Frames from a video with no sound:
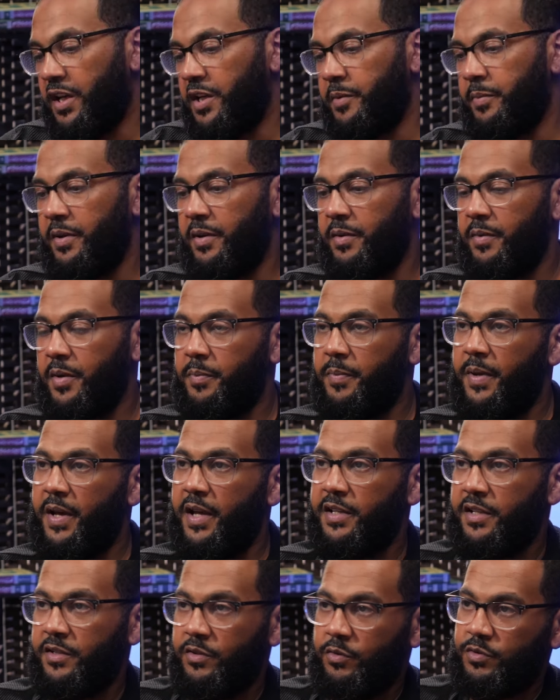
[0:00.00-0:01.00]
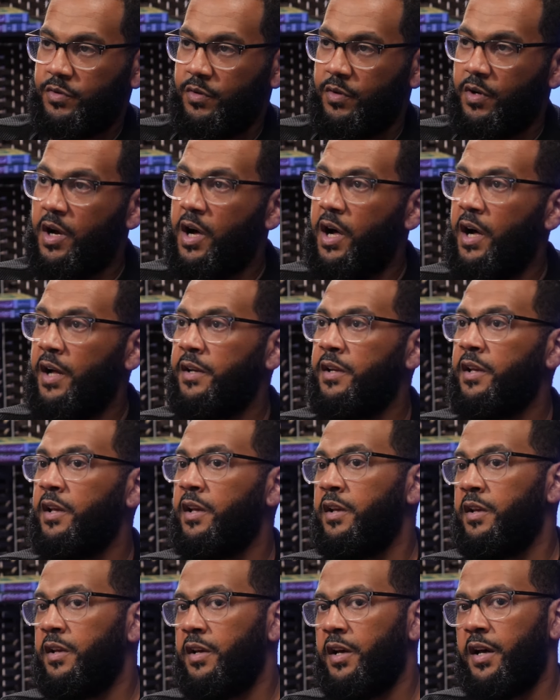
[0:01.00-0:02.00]
Arab al-Ba'ida, those are gone.
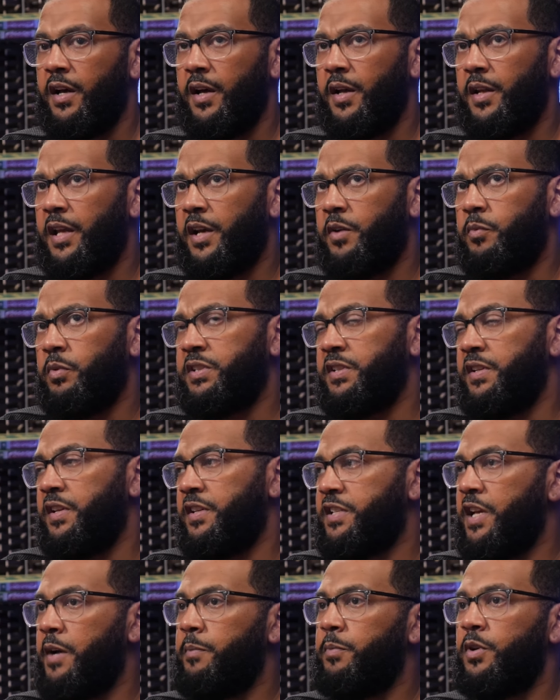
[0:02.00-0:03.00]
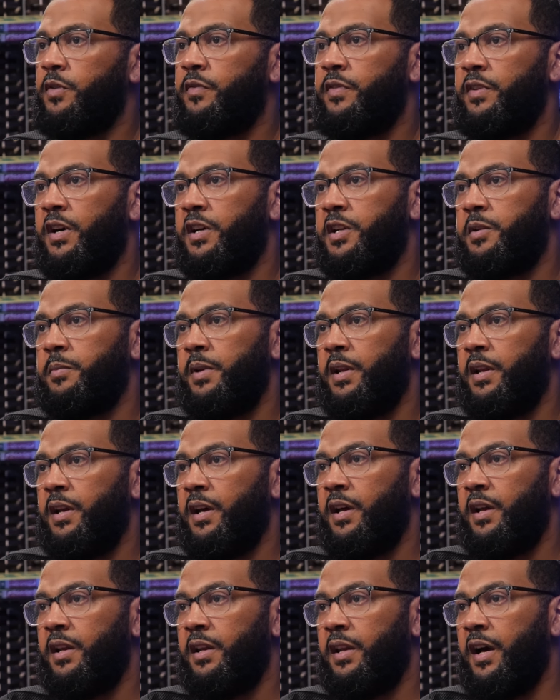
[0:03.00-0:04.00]
Like, what's an example of al-Arab
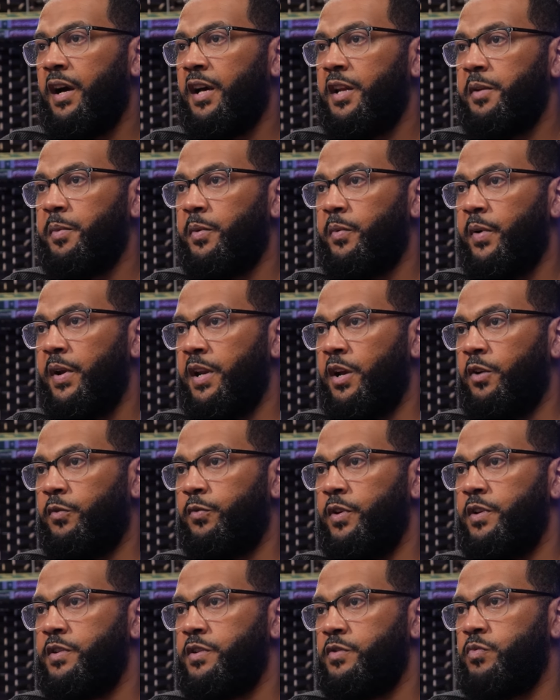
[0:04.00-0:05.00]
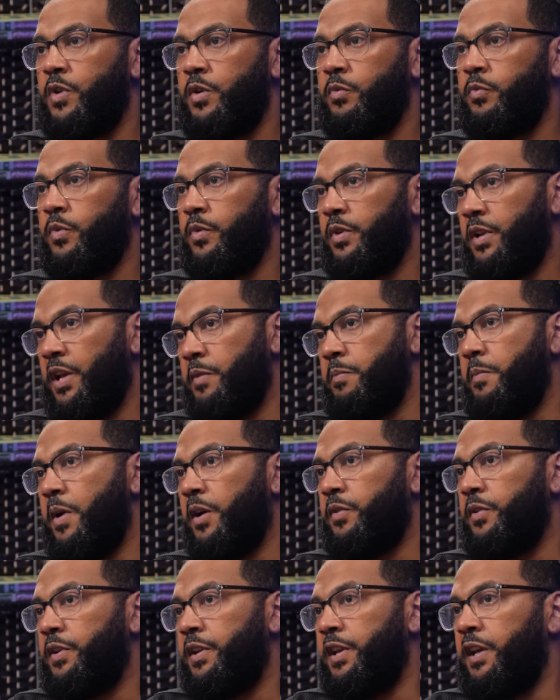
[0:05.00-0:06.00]
al-Ariba right now, for instance, where, like,
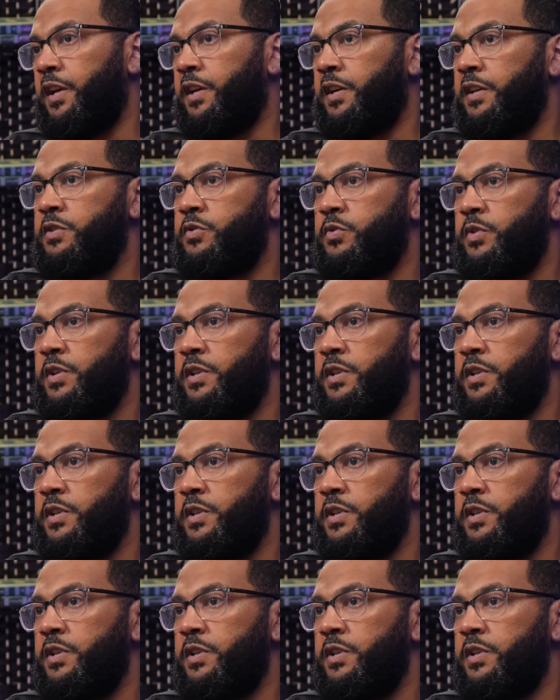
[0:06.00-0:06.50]
modern-day countries?